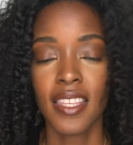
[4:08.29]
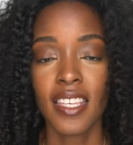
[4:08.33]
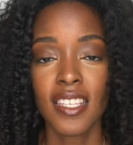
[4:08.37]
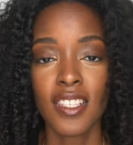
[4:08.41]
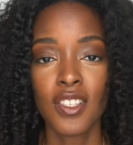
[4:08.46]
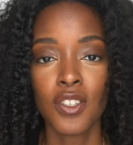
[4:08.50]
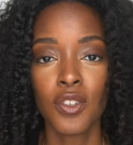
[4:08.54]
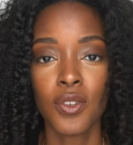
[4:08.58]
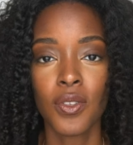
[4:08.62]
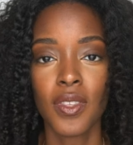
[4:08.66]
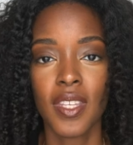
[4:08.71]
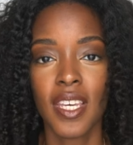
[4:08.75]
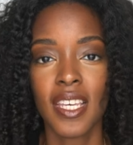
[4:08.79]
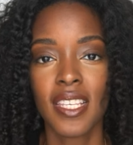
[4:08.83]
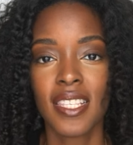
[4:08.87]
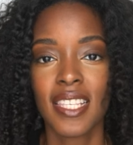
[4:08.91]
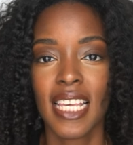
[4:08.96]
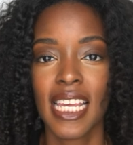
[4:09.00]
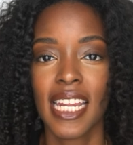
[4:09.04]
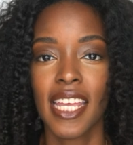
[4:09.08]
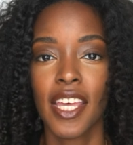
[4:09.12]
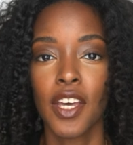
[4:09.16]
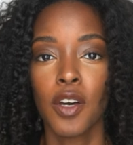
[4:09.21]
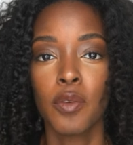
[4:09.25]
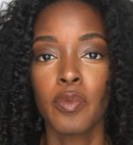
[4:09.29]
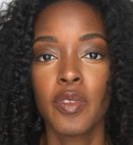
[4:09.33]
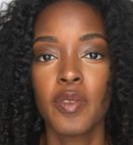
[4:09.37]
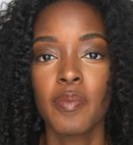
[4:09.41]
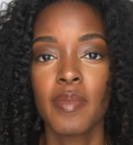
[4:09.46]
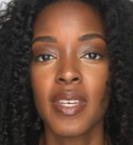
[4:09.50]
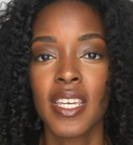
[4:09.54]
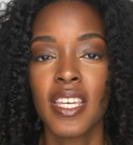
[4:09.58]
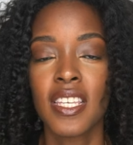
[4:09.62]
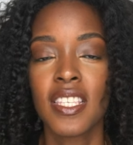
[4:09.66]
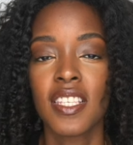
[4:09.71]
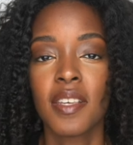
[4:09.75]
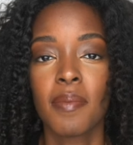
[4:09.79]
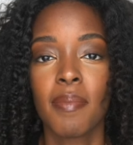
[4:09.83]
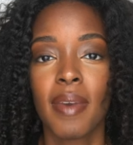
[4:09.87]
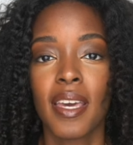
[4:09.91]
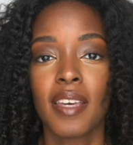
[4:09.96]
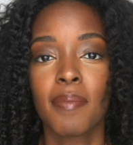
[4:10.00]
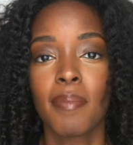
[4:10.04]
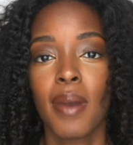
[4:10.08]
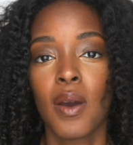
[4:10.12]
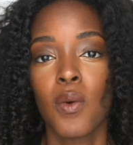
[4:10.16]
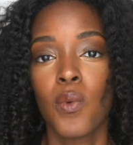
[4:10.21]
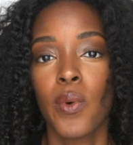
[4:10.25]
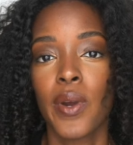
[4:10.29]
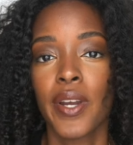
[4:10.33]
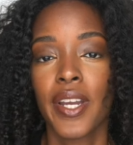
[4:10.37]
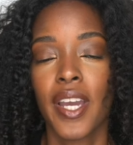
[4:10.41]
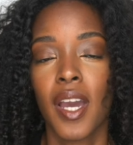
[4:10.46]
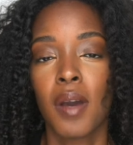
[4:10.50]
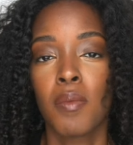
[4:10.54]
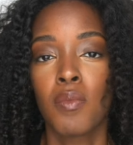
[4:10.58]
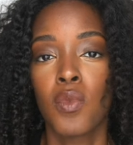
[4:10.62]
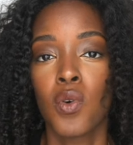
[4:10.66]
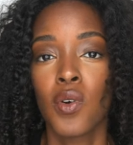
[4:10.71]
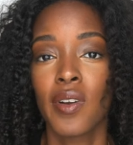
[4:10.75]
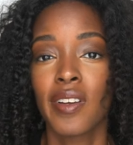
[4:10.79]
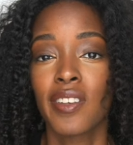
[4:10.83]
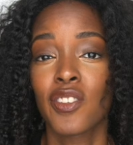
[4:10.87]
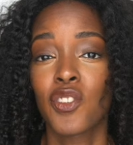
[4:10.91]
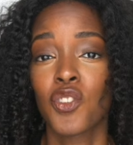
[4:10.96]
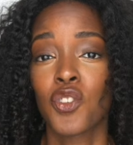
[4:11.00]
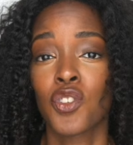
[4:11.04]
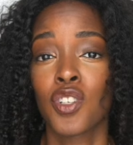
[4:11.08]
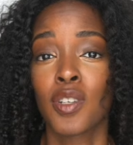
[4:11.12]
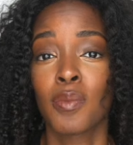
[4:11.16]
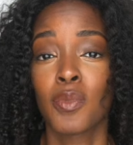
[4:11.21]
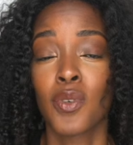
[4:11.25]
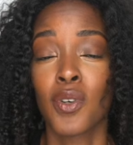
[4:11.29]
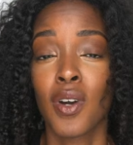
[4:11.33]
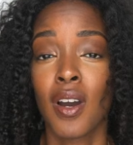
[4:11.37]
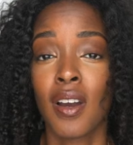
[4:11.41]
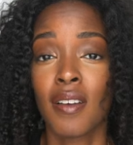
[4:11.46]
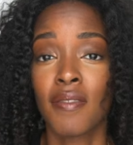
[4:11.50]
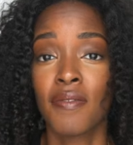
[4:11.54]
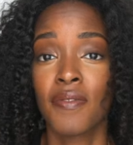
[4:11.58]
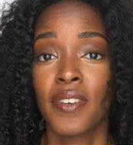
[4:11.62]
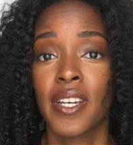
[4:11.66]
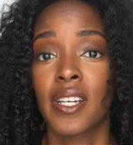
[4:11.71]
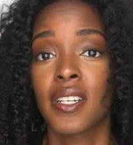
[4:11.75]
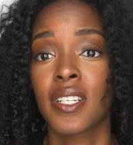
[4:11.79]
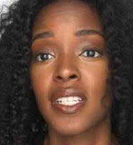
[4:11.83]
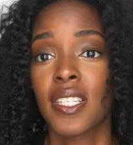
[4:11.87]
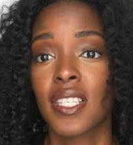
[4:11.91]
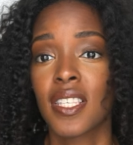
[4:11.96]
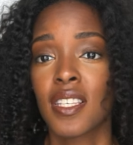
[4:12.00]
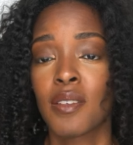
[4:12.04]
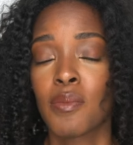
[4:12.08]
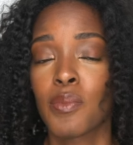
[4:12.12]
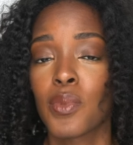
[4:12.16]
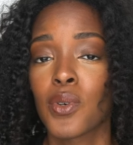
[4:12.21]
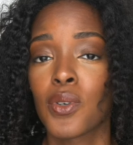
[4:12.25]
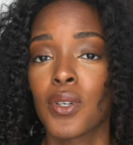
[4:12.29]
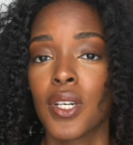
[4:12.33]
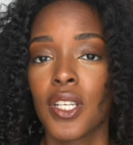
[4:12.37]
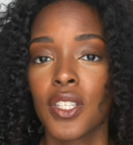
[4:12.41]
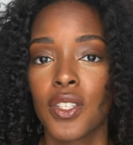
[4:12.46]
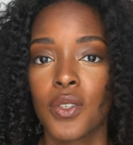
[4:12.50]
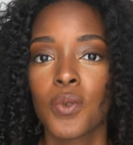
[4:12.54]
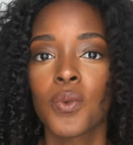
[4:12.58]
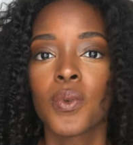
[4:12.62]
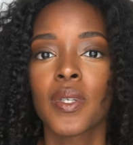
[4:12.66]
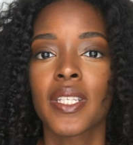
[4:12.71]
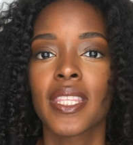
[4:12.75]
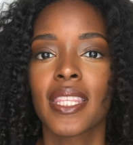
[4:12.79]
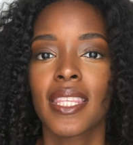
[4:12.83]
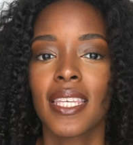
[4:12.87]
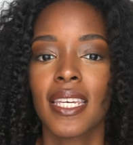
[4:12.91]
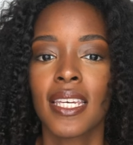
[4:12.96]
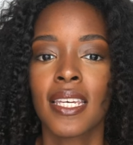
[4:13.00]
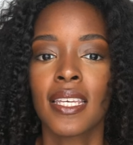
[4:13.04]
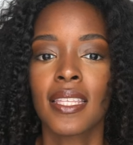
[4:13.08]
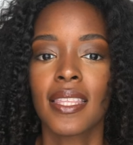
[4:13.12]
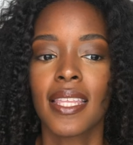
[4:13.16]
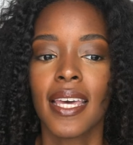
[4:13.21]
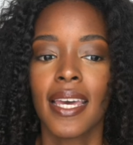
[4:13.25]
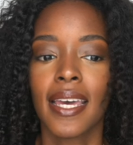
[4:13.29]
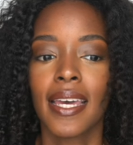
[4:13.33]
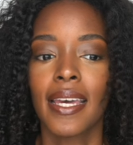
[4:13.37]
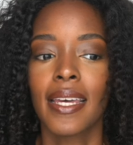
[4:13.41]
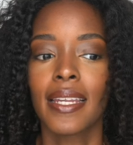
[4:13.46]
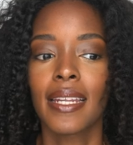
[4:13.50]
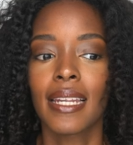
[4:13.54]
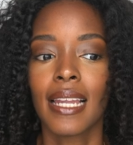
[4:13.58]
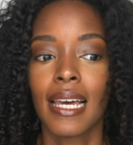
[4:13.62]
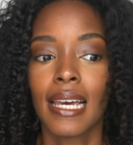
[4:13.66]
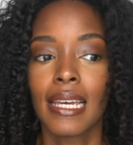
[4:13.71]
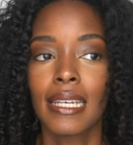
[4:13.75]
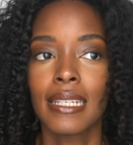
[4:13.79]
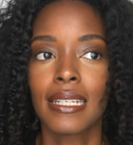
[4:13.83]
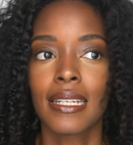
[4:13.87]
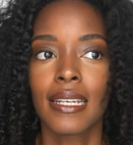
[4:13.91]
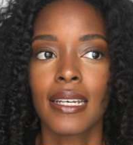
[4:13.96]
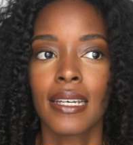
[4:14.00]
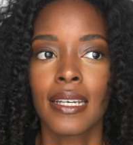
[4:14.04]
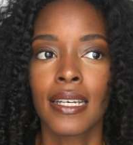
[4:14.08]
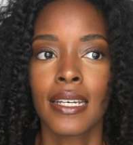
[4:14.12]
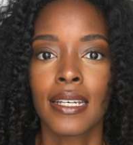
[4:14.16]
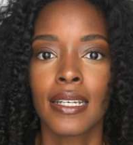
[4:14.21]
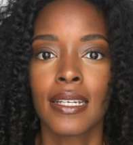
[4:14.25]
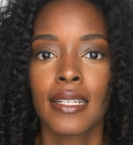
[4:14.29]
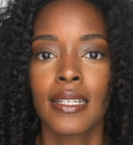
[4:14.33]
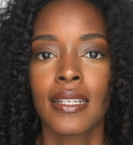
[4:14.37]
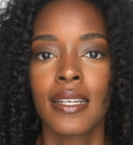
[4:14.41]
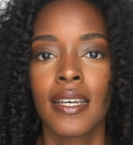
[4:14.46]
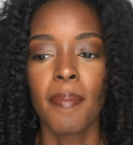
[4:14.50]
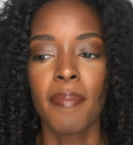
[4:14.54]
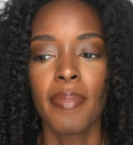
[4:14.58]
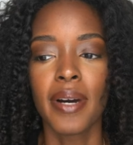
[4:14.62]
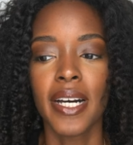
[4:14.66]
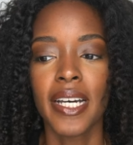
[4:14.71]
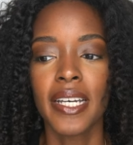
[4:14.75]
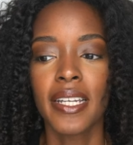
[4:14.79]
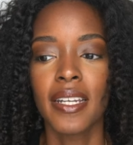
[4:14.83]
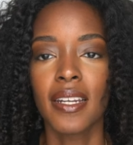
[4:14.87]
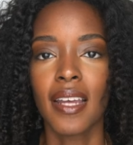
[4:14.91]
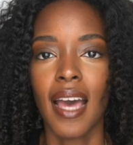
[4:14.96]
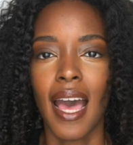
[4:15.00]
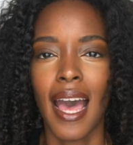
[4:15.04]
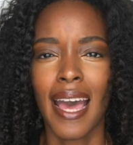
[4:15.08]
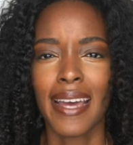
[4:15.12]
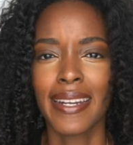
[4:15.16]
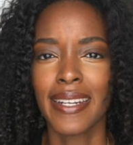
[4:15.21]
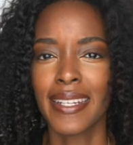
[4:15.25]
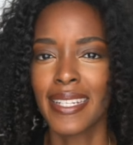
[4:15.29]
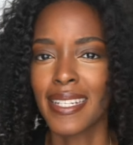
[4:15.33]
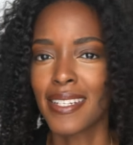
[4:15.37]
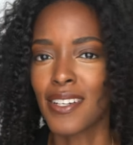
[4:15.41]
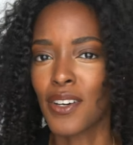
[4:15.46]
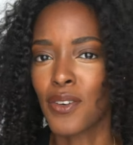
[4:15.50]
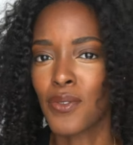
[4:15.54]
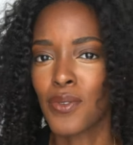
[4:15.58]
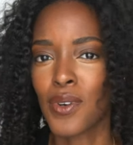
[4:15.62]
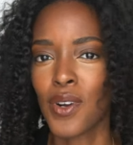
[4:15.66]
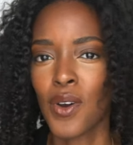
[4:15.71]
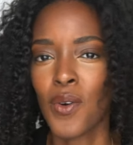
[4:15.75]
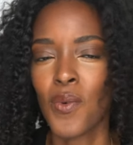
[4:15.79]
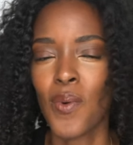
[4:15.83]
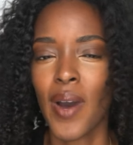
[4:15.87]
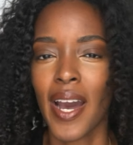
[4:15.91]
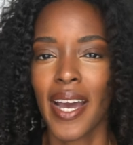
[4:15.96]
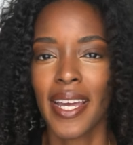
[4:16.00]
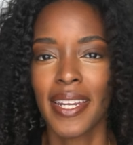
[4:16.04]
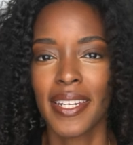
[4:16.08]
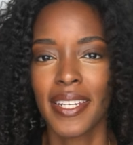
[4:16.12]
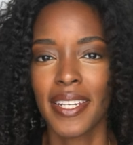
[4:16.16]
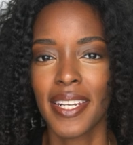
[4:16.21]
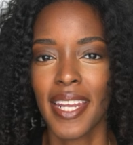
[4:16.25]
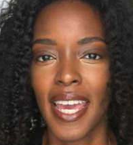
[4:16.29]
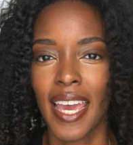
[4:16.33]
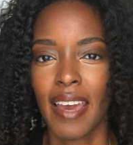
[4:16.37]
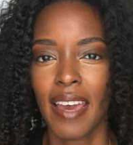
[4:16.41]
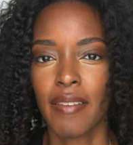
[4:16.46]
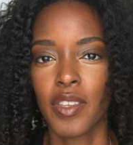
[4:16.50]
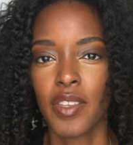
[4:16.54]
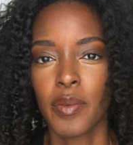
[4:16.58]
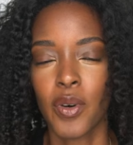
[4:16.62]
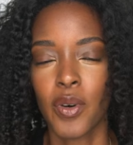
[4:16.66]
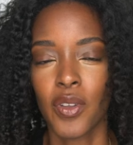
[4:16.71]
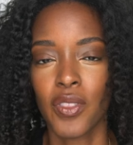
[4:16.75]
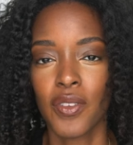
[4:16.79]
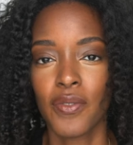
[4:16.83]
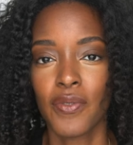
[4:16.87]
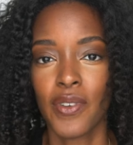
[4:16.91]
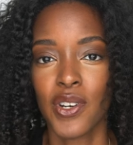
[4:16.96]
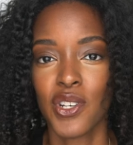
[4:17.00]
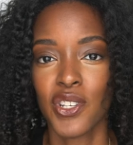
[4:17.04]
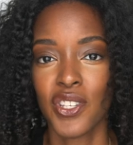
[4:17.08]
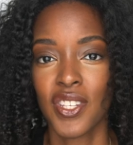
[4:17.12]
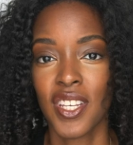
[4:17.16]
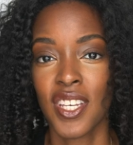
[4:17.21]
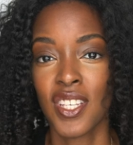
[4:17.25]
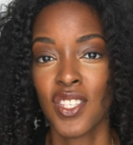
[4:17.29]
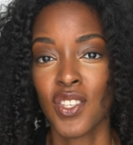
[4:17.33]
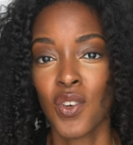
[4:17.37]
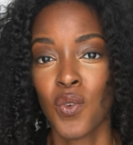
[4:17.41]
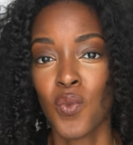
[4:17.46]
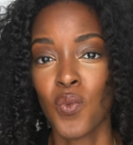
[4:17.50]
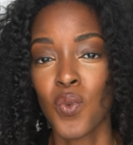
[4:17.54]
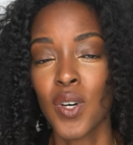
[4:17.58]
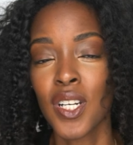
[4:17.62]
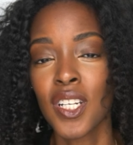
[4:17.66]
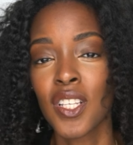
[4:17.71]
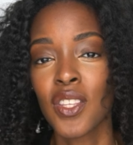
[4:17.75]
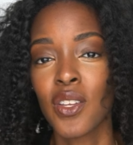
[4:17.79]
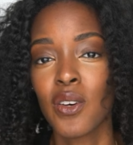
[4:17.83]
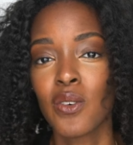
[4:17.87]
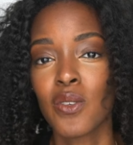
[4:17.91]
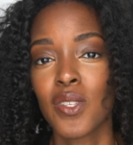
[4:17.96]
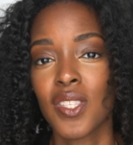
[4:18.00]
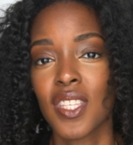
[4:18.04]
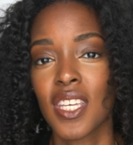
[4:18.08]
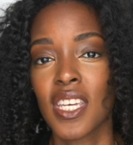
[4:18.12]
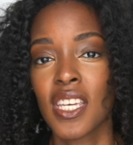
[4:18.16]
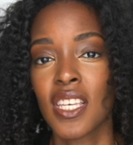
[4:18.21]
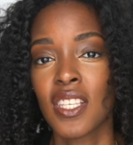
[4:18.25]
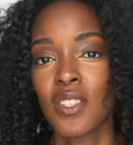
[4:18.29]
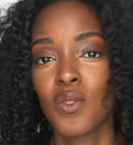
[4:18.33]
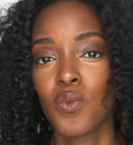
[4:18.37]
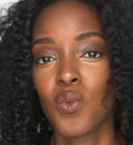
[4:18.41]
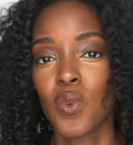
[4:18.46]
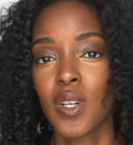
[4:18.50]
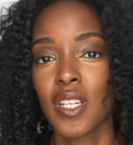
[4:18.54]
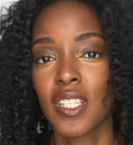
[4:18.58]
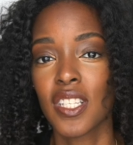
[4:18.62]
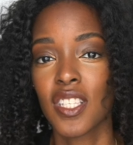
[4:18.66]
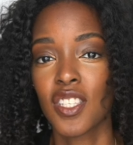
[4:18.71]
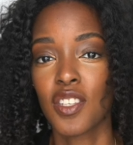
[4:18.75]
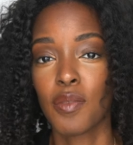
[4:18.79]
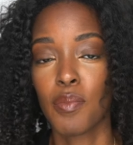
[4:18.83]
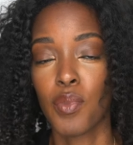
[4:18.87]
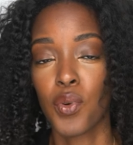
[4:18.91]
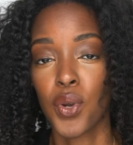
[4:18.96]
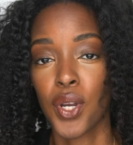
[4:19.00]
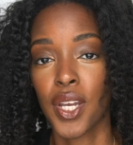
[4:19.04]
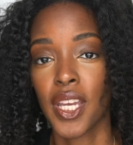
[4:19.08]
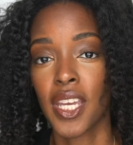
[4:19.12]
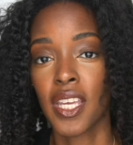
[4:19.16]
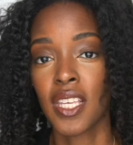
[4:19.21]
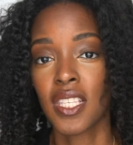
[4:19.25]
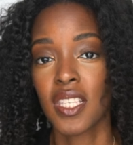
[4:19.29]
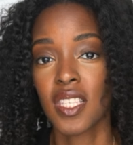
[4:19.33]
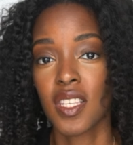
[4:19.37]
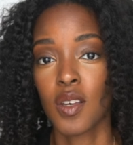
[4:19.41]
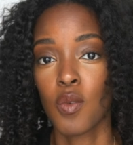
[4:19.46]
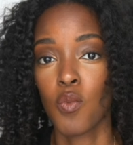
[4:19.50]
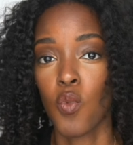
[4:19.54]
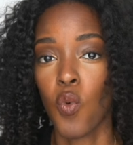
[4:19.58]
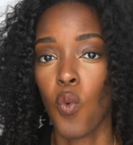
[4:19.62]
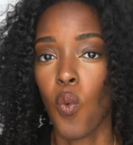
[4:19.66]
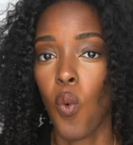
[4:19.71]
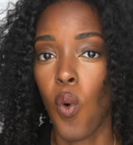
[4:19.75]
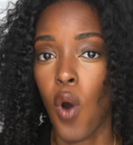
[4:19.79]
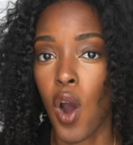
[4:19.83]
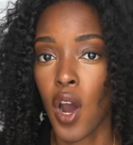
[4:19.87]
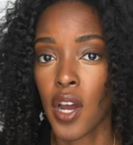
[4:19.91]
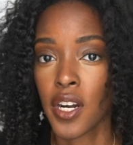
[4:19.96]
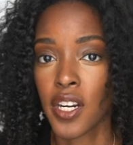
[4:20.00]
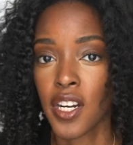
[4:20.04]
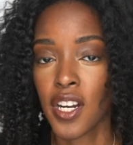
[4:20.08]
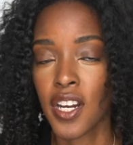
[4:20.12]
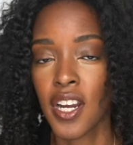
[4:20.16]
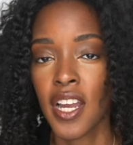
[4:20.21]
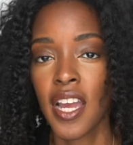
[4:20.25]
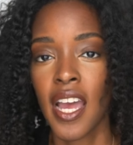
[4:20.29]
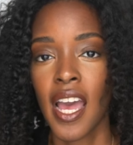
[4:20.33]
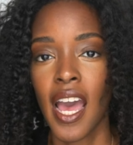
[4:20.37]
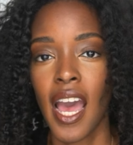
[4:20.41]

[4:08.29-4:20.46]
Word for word: These little things that helped me to make my workout more enjoyable are very simple, and you would think that like, duh, but I don't know why I didn't have them on the first day. So one of those things was to bring some water.